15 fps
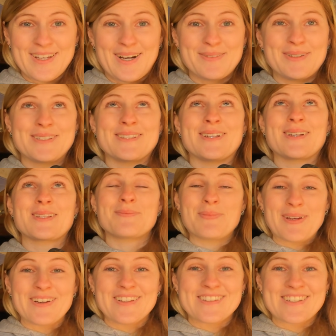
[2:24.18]
That was an
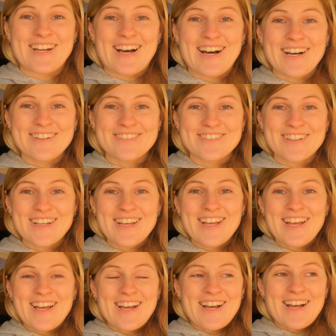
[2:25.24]
experience and a half.
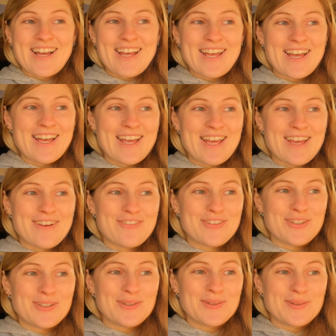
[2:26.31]
If
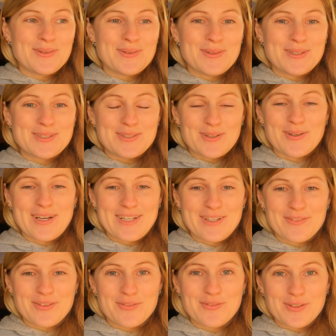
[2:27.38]
you saw any
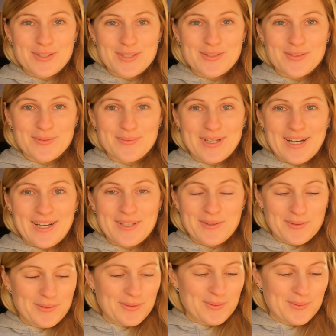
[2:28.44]
of the footage from that,
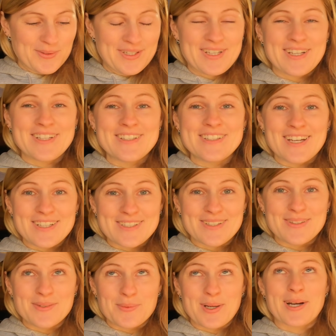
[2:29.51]
you'll know the
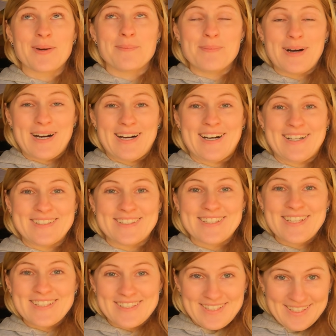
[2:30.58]
conditions were mad,
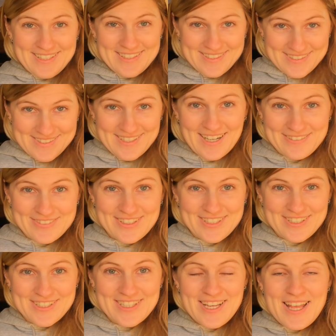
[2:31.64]
like
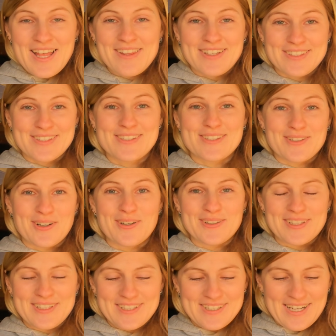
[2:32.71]
savage. This is
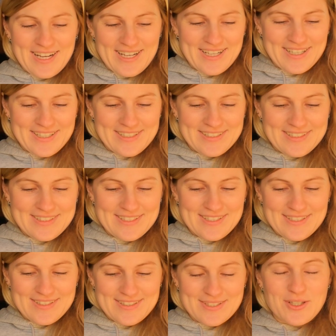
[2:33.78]
Scotland, and
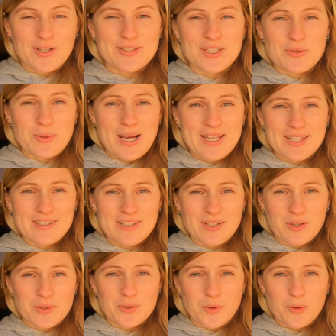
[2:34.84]
Scottish weather in
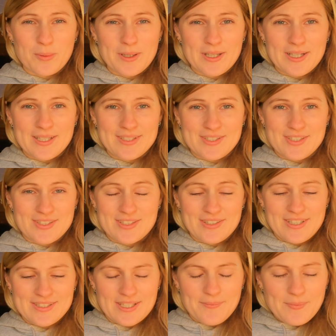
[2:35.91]
October is just
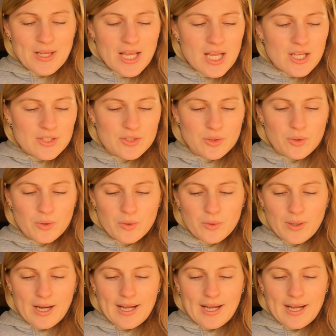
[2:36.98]
crazy. So